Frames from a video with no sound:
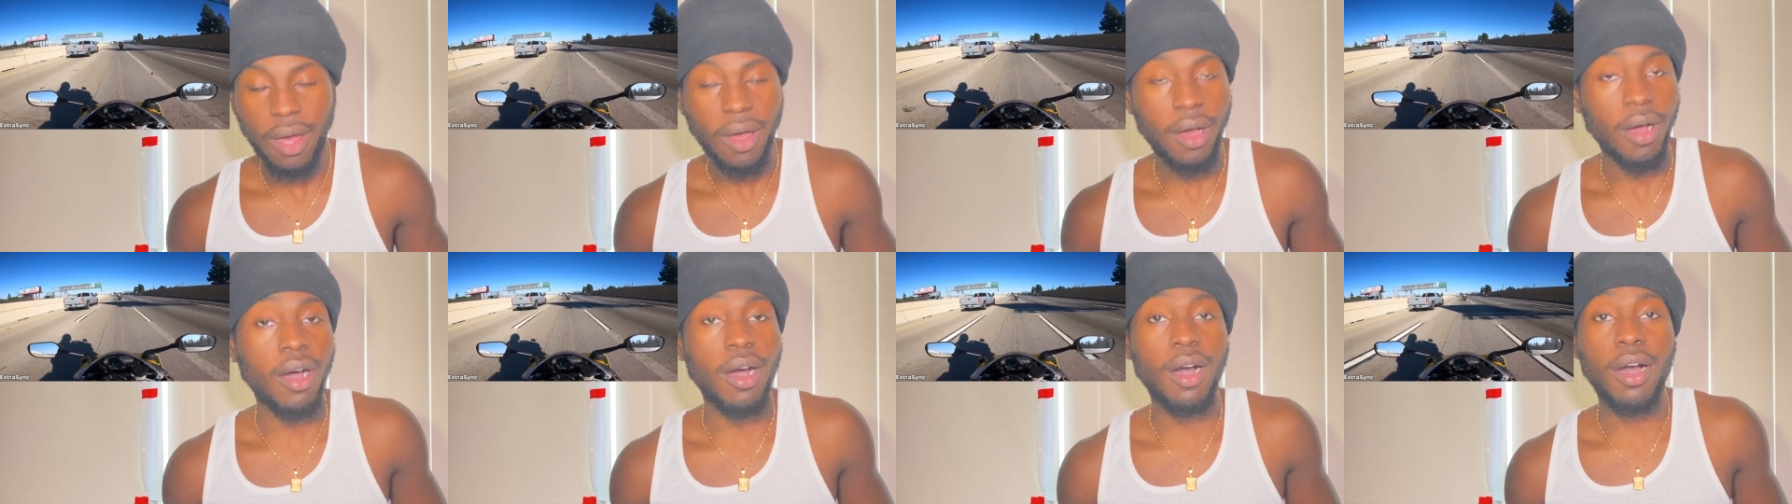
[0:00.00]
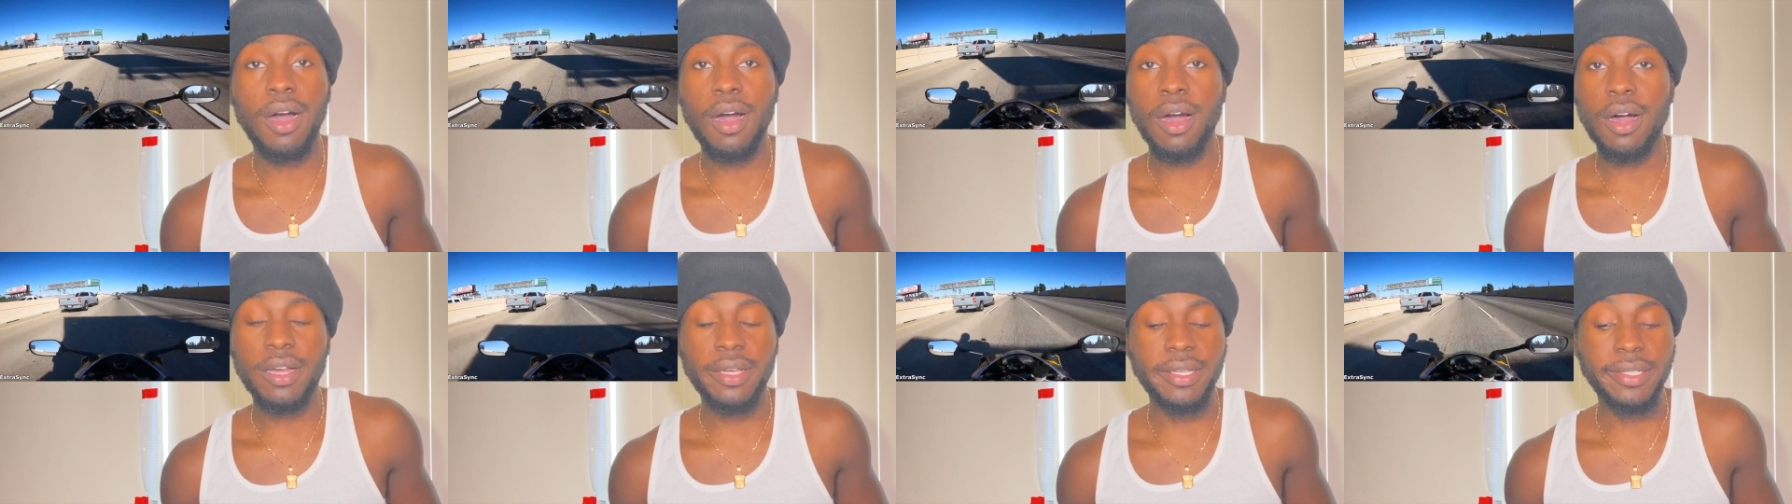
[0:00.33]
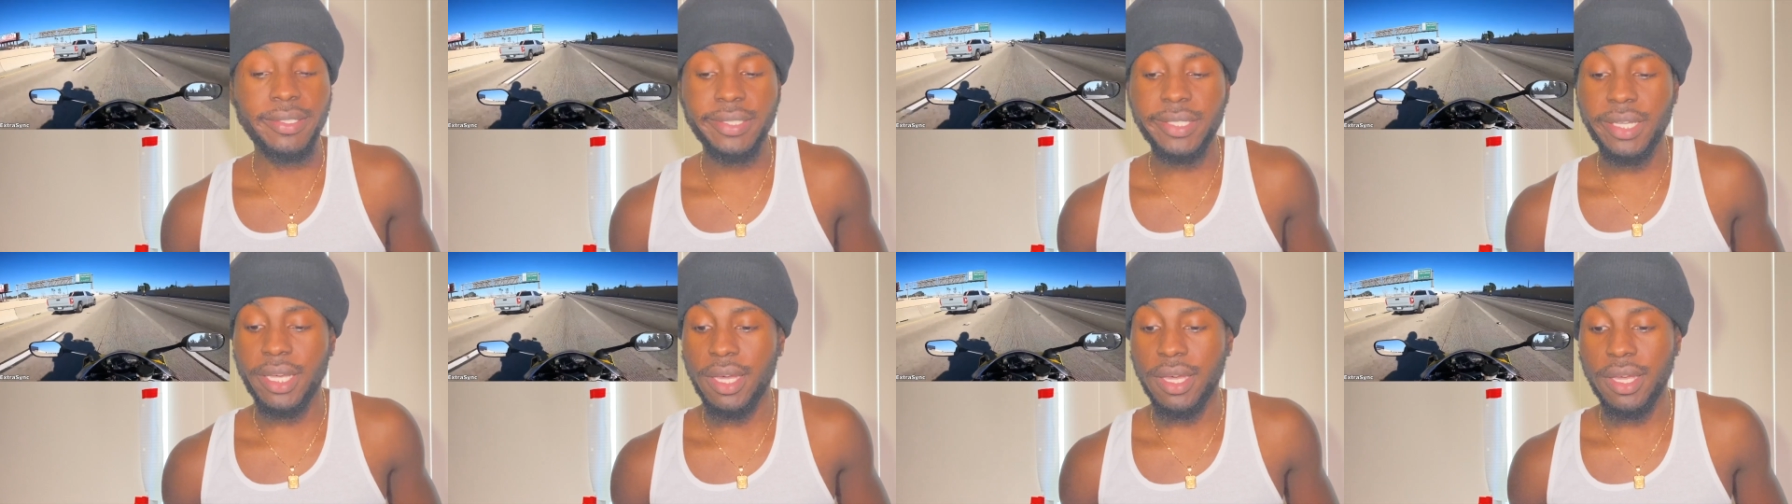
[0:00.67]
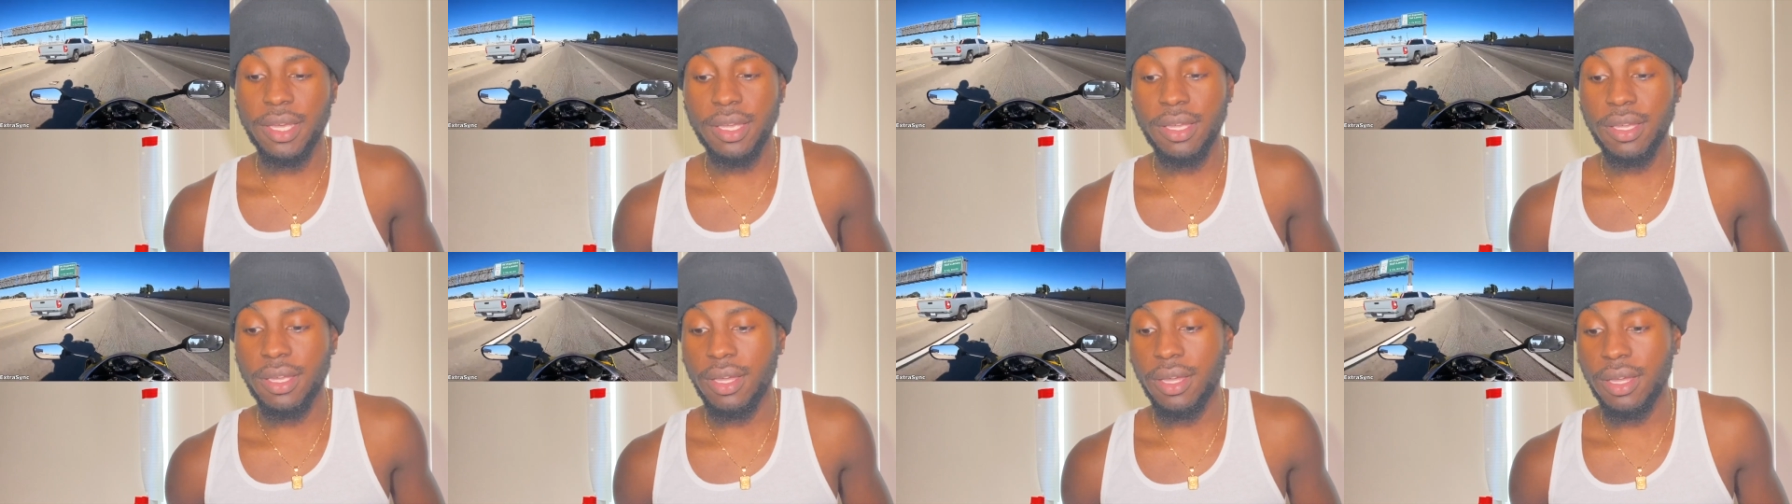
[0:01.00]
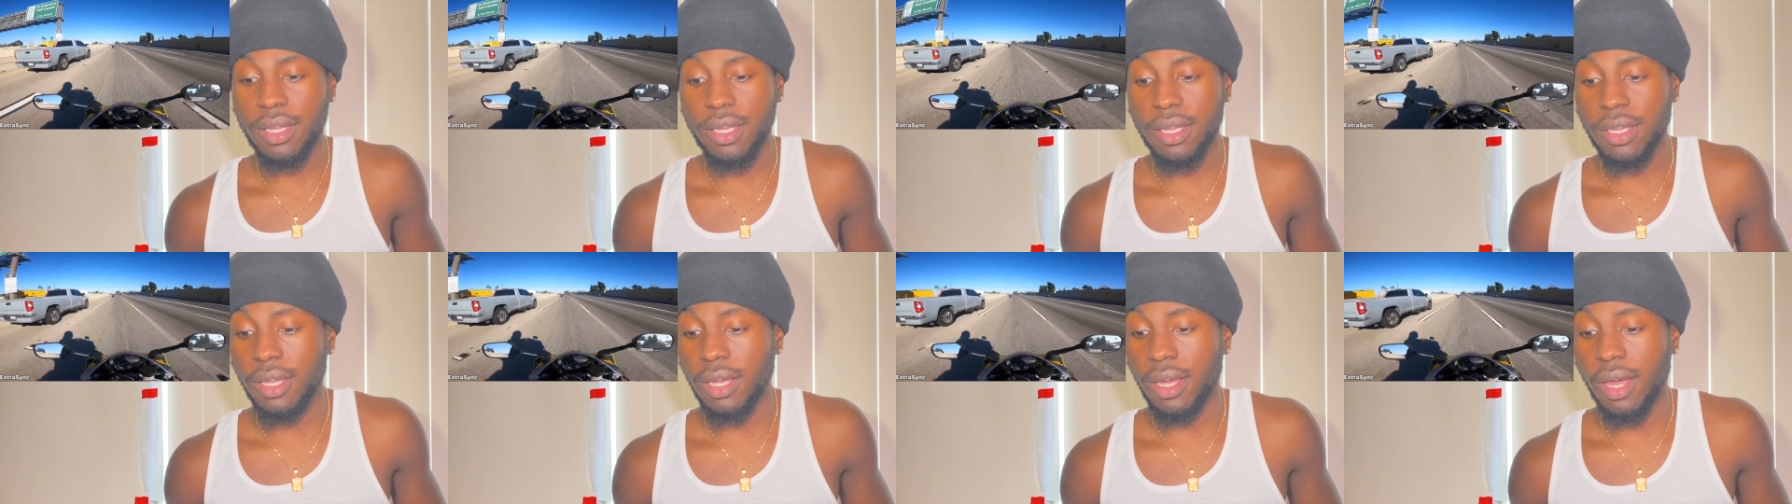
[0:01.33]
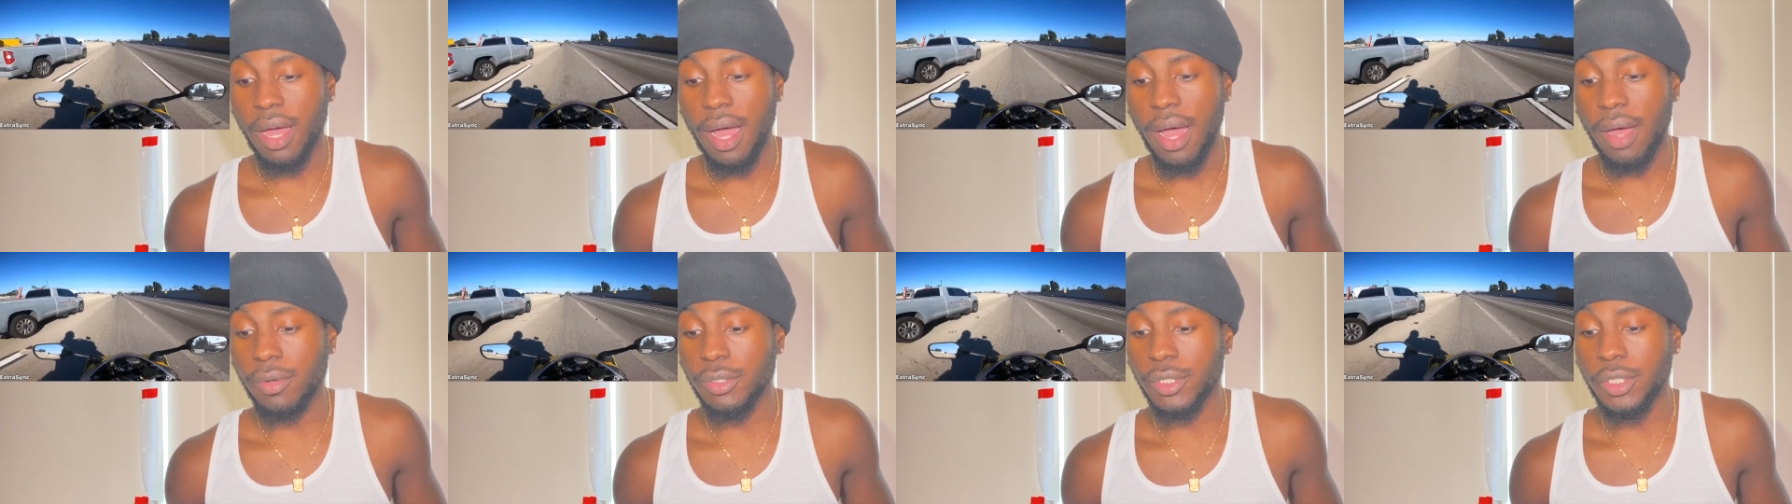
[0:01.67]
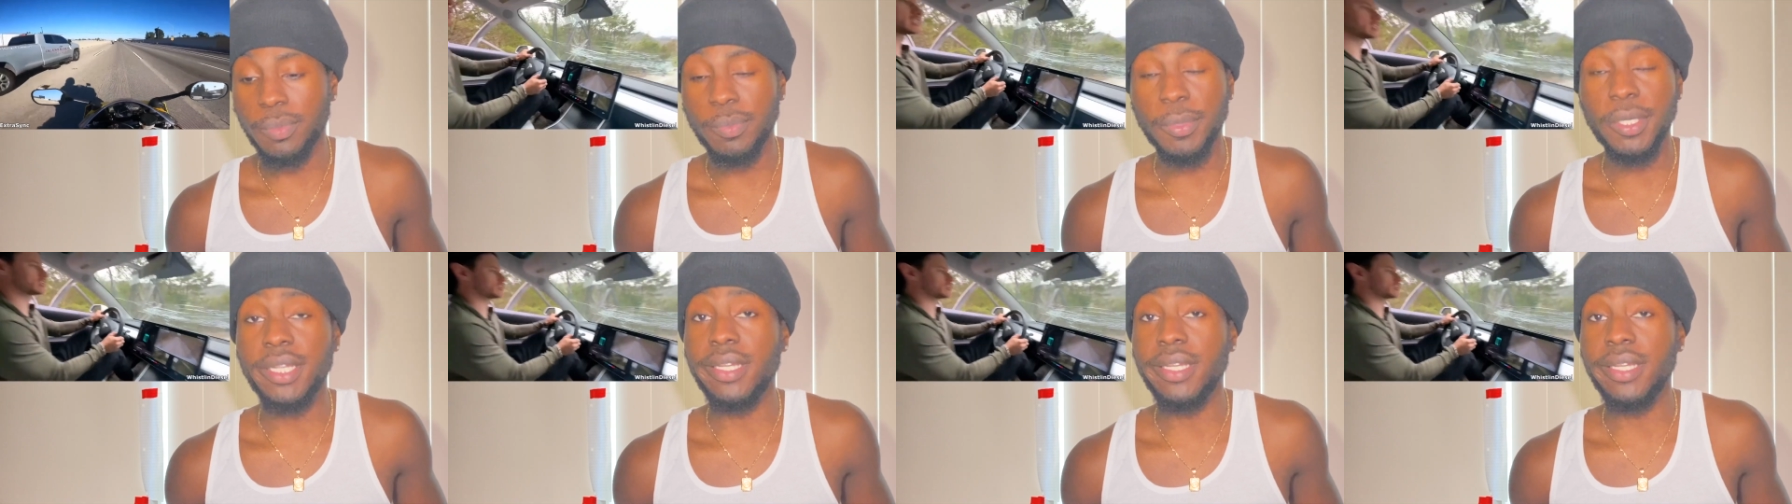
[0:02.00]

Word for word: Oh, he said he, he outspeeded.